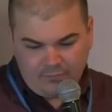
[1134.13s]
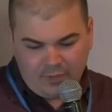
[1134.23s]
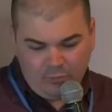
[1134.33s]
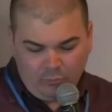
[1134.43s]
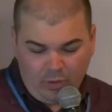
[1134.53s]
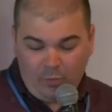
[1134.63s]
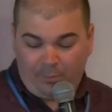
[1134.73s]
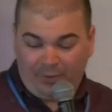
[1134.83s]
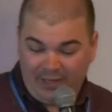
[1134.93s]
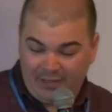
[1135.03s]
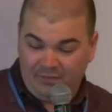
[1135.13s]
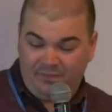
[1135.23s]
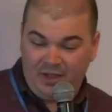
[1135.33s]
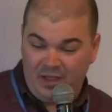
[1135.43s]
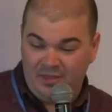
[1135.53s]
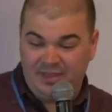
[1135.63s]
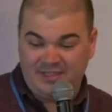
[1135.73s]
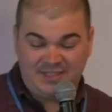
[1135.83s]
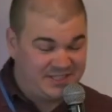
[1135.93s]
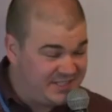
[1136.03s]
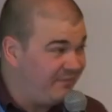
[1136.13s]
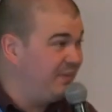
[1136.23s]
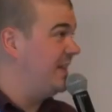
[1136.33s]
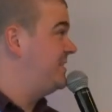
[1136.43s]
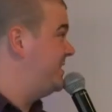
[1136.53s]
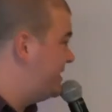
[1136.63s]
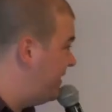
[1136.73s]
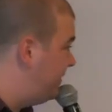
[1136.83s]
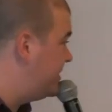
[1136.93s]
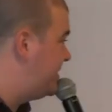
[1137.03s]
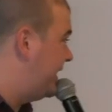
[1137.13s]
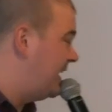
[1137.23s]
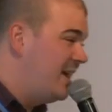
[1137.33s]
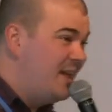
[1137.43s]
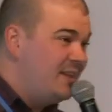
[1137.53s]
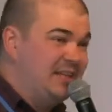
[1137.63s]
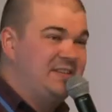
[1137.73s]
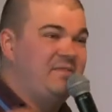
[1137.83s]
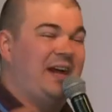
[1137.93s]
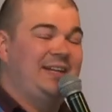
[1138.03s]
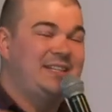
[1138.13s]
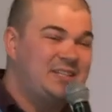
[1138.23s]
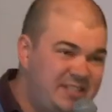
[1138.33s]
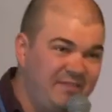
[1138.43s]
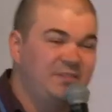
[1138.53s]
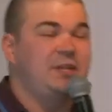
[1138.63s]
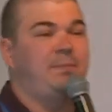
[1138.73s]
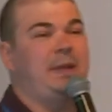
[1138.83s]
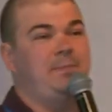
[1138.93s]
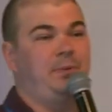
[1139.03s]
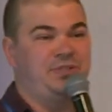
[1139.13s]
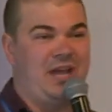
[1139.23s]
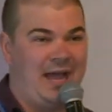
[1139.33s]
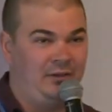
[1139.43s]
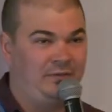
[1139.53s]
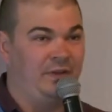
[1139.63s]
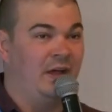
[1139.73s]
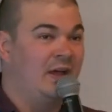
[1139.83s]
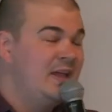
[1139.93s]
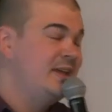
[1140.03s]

Well, we're praying for, there's the seven, there's the 70. There's inviting 70 people to Alpha.